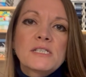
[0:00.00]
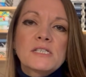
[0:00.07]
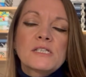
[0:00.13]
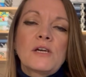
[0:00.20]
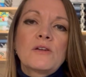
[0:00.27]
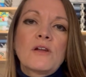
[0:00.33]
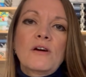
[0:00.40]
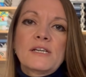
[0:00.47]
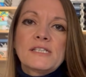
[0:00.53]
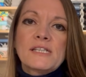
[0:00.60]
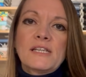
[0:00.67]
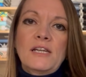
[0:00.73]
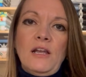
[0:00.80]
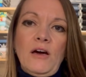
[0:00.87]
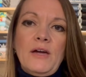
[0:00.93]
so nice
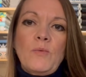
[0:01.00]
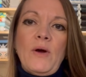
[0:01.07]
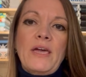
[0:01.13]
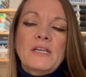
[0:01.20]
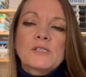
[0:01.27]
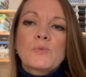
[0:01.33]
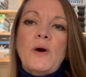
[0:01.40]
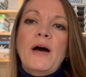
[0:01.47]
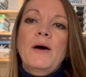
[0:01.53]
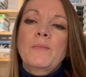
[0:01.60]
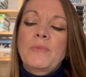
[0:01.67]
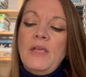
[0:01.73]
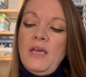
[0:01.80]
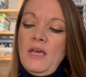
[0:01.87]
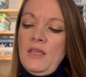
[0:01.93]
and lightweight as
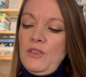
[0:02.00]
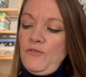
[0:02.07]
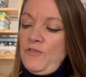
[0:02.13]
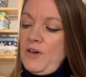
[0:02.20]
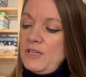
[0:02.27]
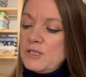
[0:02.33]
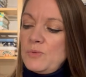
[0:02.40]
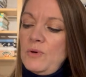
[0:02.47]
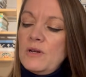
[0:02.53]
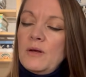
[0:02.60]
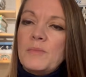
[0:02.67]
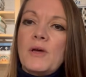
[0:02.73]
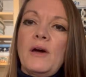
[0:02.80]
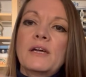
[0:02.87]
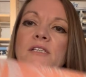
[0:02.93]
well. The first one
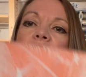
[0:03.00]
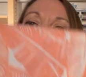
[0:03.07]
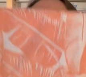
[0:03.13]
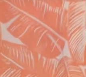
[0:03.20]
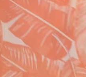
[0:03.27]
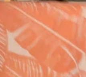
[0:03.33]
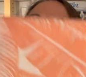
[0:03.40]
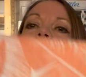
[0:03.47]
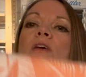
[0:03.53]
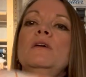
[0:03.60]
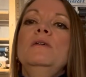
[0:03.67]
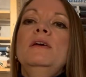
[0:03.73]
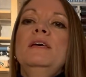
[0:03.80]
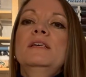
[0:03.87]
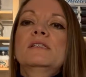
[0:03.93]
I'm going to show
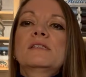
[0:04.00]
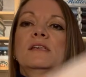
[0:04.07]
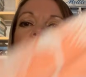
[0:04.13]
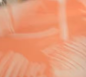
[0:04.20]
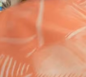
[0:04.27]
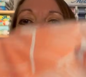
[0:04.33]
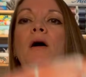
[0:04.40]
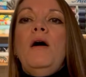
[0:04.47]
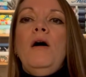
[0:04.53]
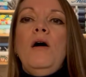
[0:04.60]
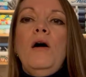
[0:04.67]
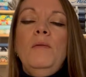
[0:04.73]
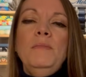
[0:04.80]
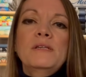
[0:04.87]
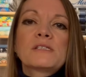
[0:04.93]
you is this
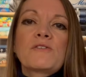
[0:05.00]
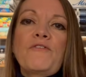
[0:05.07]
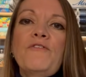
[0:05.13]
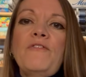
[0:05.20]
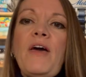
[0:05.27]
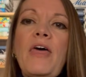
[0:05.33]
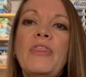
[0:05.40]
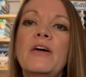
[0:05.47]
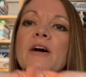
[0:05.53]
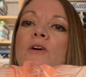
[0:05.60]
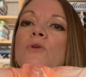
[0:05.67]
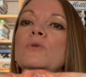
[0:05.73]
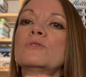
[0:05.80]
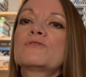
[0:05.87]
palm. It's called